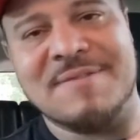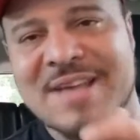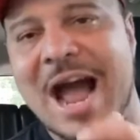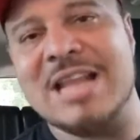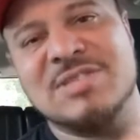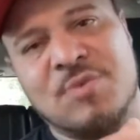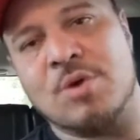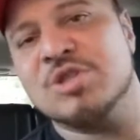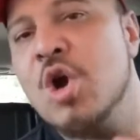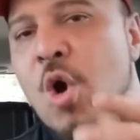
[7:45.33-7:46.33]
If God is
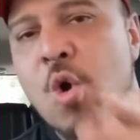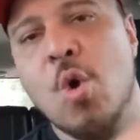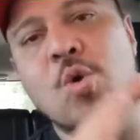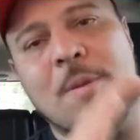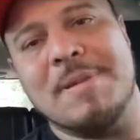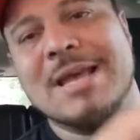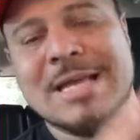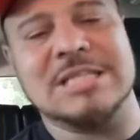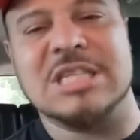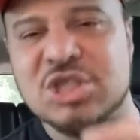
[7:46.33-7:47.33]
for us, who could be
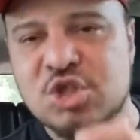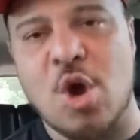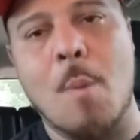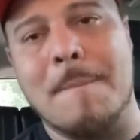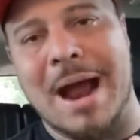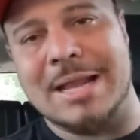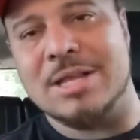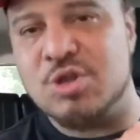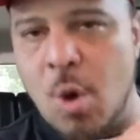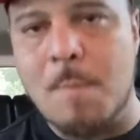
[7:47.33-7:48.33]
against us? Nobody.
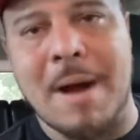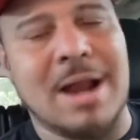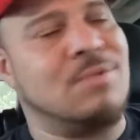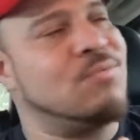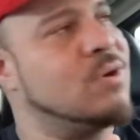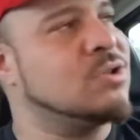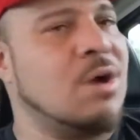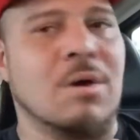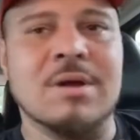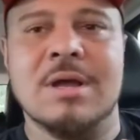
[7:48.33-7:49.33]
Nobody. Real
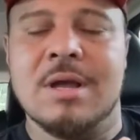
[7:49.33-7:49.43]
talk.